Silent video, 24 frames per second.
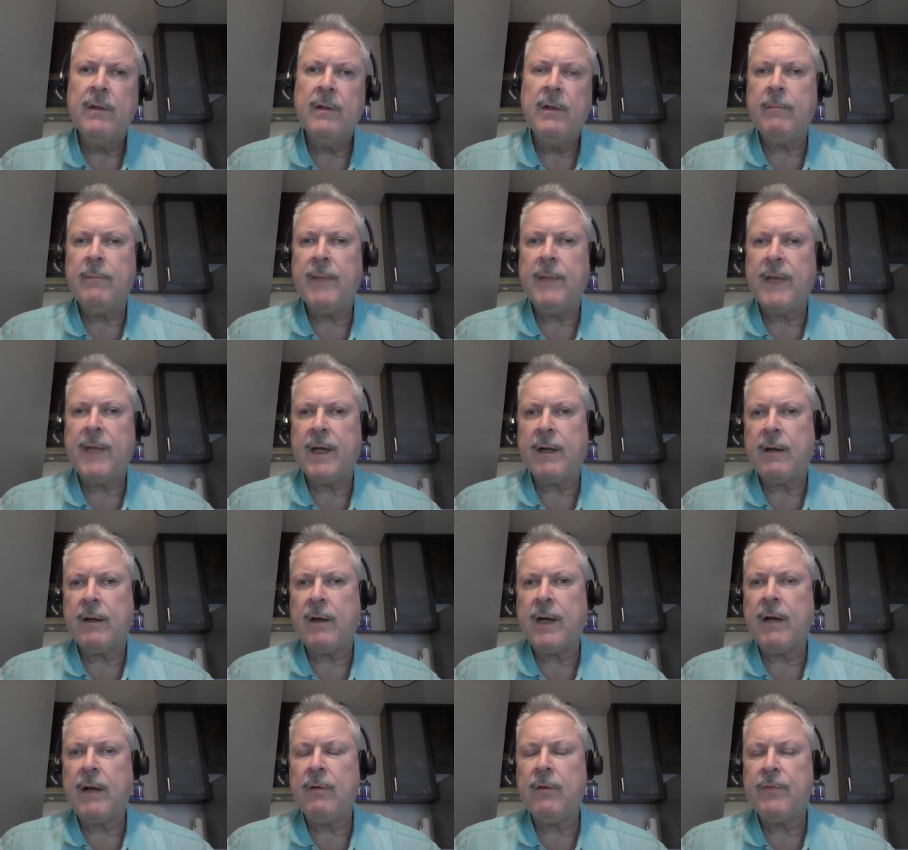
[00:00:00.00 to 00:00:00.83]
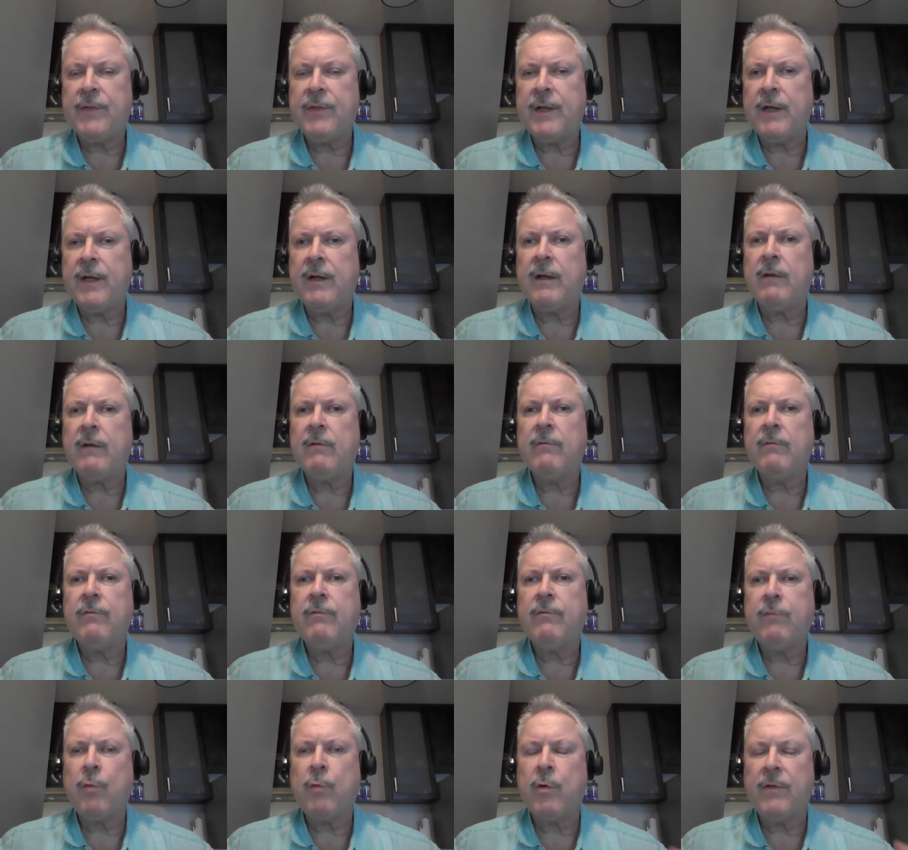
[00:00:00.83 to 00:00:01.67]
that are out there
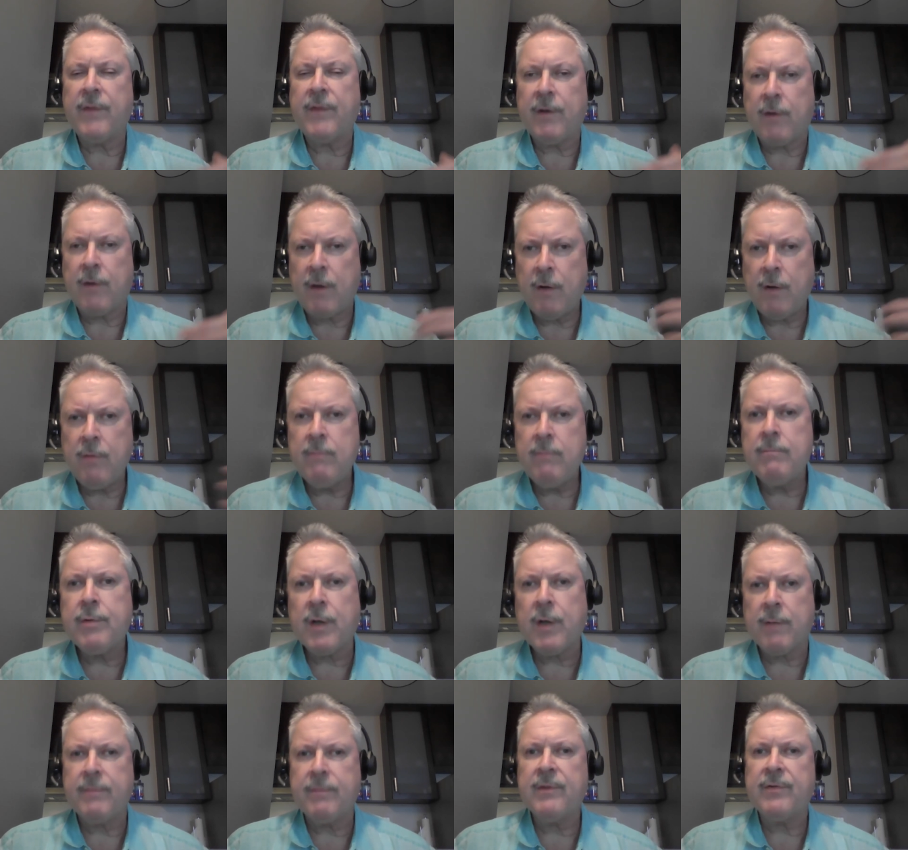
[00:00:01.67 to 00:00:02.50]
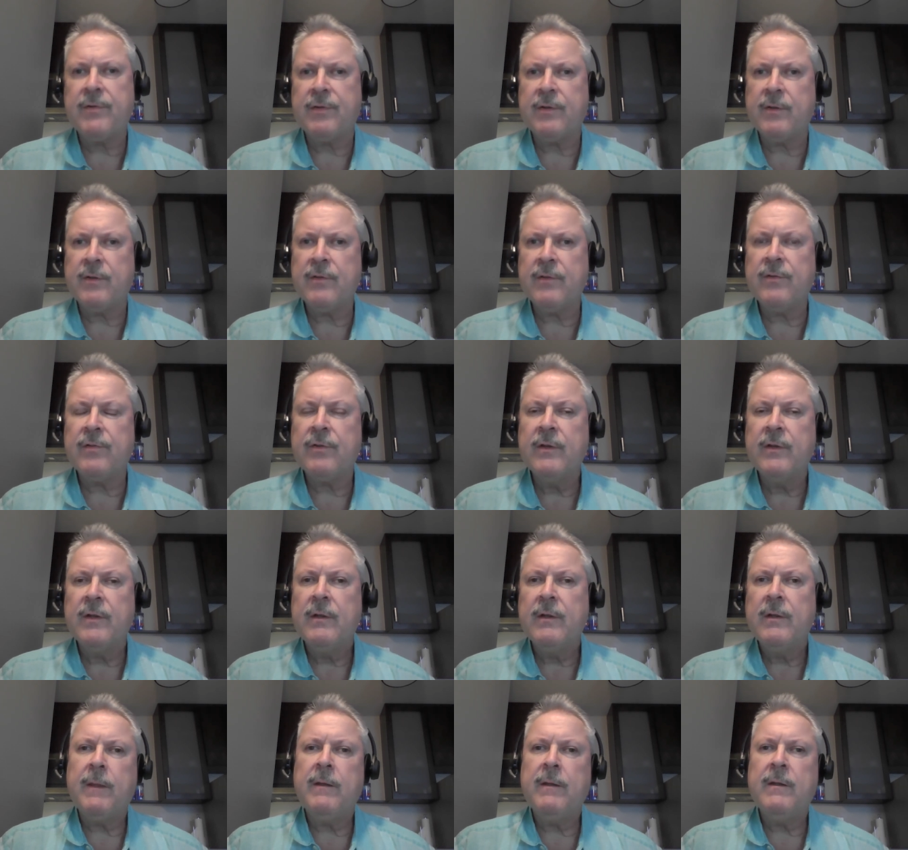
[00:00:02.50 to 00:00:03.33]
for their own purposes,
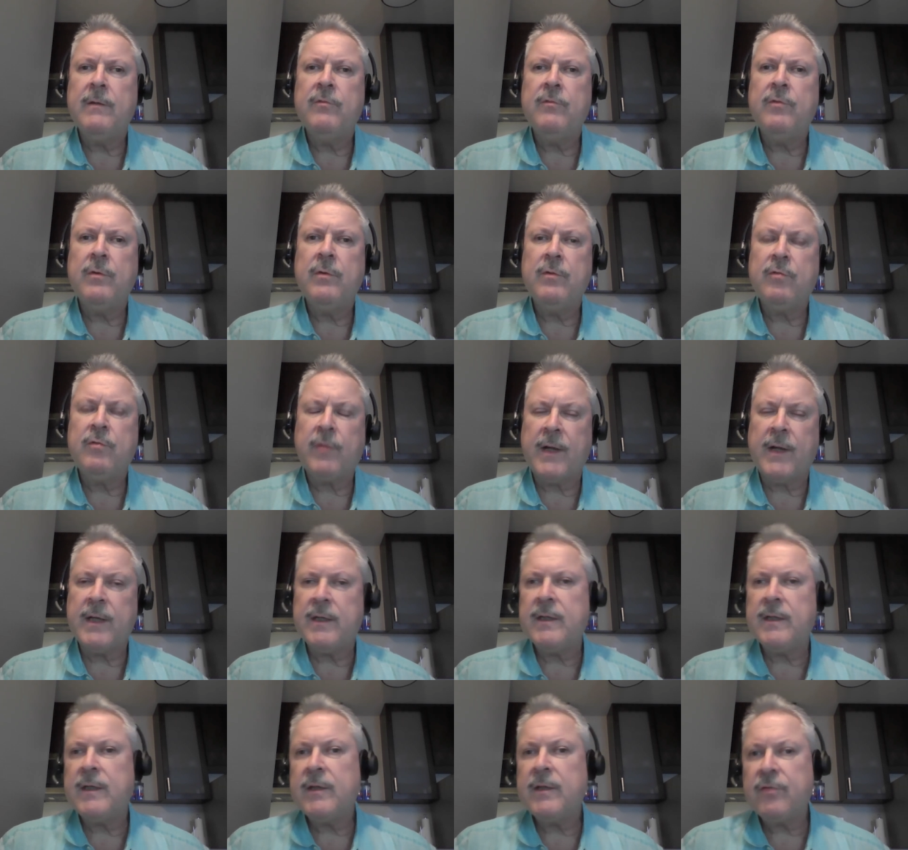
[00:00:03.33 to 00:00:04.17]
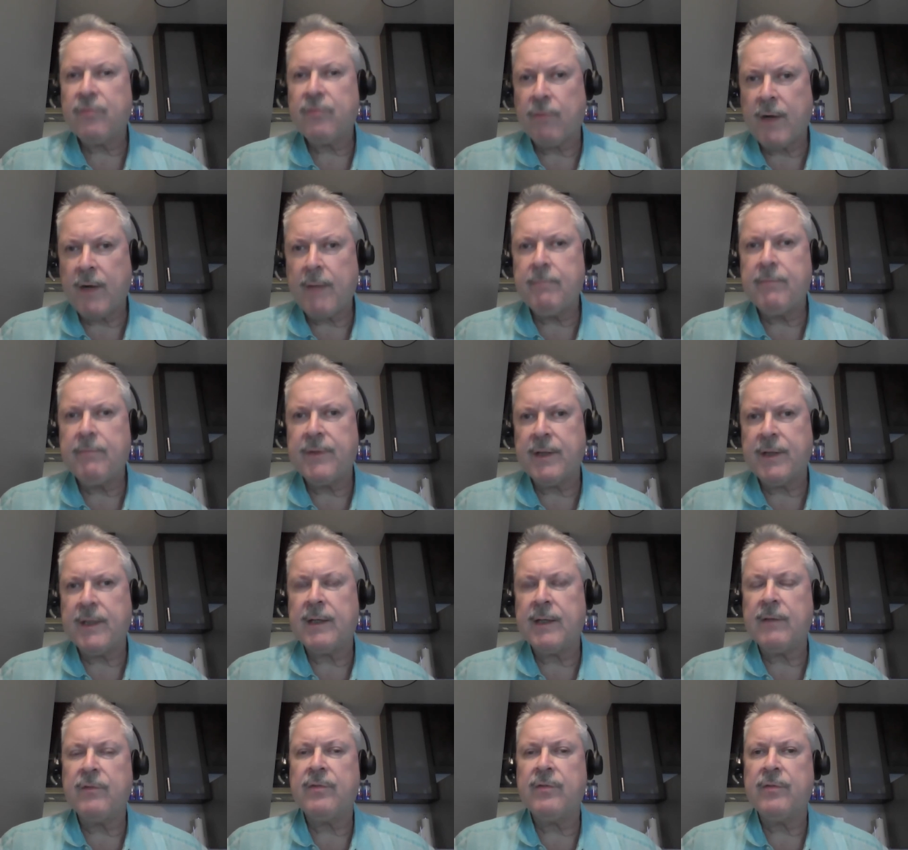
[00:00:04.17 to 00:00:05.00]
trying to disrupt
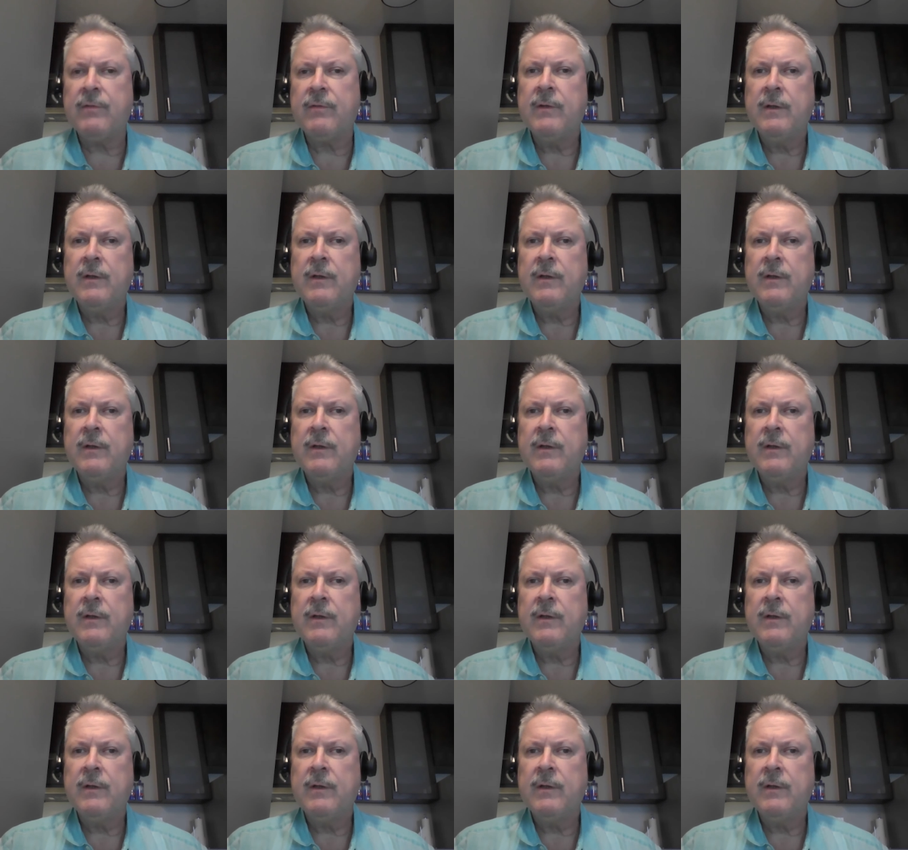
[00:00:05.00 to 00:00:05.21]
things.